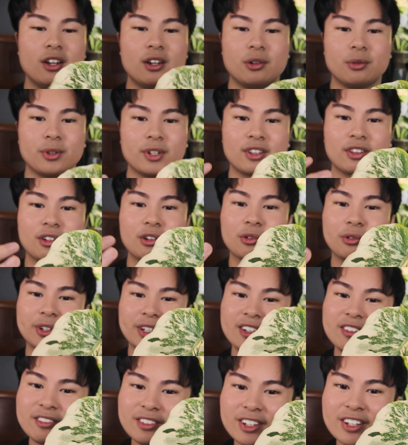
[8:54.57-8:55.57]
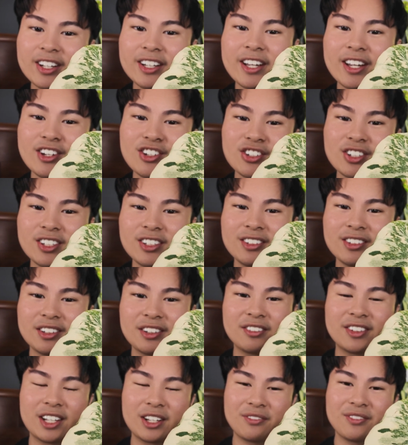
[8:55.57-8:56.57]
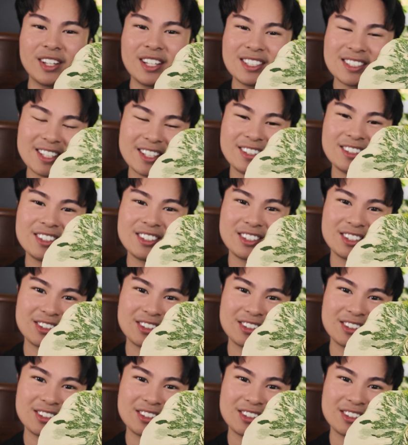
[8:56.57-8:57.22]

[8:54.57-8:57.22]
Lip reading: with green variegation, if that makes sense,